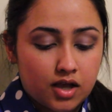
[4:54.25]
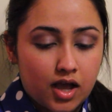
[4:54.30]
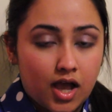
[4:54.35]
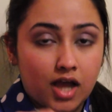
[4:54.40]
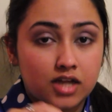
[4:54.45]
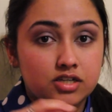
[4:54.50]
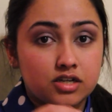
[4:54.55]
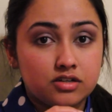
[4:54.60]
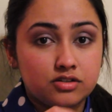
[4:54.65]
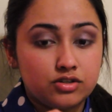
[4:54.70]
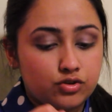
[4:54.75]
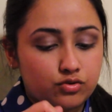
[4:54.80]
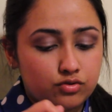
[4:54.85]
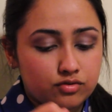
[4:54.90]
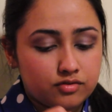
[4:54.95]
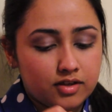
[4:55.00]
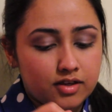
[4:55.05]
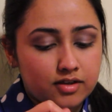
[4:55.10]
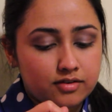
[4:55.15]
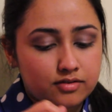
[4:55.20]
I didn't
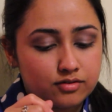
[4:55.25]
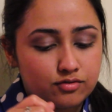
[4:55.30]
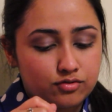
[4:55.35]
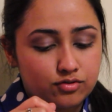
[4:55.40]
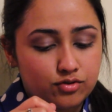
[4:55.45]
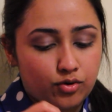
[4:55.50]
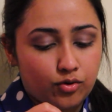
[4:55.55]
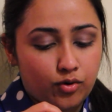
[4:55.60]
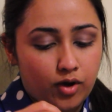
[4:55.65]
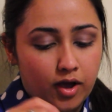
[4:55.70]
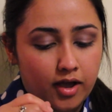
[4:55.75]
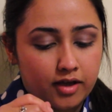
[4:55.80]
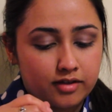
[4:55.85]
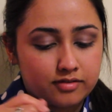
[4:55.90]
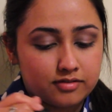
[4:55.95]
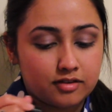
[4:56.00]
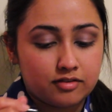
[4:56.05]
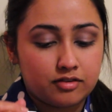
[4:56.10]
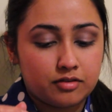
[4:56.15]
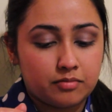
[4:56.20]
use it, so
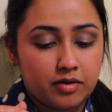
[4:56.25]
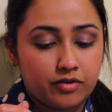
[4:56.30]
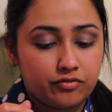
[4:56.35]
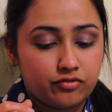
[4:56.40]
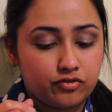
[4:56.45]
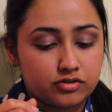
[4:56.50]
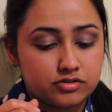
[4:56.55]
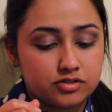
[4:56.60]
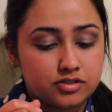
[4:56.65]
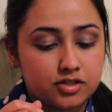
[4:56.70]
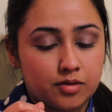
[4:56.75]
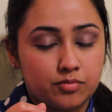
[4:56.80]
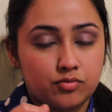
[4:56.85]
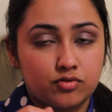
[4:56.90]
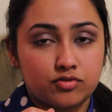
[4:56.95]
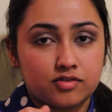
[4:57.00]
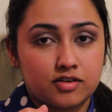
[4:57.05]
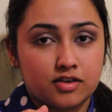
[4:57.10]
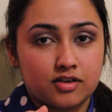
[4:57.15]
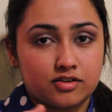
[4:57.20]
this is my first time
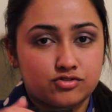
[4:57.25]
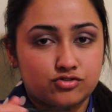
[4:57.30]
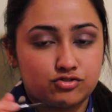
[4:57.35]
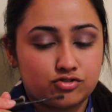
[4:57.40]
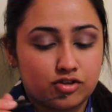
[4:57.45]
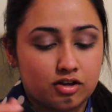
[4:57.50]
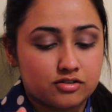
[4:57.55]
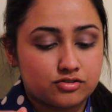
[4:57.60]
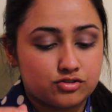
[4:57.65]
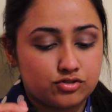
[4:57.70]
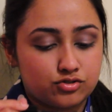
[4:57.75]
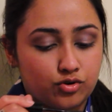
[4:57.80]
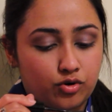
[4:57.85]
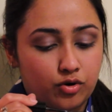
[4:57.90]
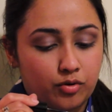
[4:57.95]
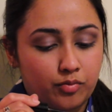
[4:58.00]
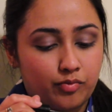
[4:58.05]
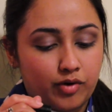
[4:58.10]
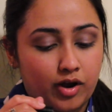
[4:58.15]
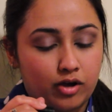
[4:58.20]
using a
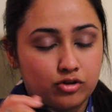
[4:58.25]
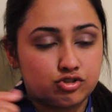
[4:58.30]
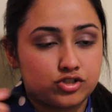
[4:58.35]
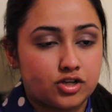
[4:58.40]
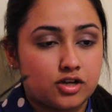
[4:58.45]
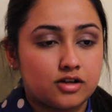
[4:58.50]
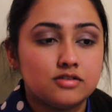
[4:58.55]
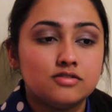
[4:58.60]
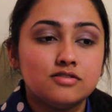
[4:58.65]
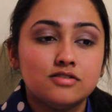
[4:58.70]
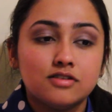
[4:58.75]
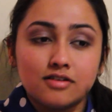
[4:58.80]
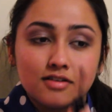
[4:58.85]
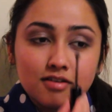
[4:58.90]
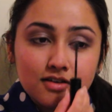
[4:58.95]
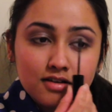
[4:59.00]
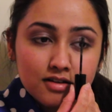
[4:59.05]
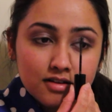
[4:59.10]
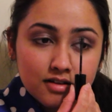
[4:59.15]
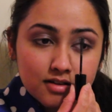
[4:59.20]
Drugstore brow gel.
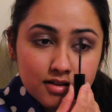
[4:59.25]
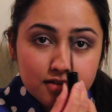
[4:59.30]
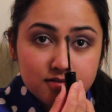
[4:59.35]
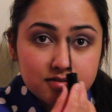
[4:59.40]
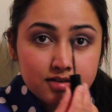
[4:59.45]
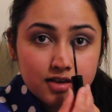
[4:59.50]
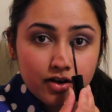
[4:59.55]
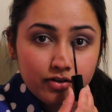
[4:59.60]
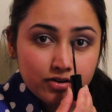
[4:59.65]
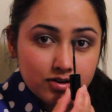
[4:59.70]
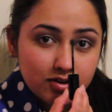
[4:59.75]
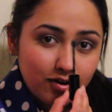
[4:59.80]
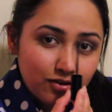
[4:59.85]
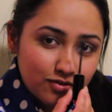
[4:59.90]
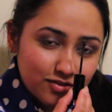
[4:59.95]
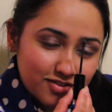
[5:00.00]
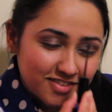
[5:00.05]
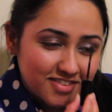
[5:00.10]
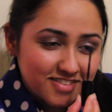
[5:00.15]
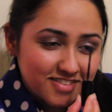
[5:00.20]
Let's see how it goes.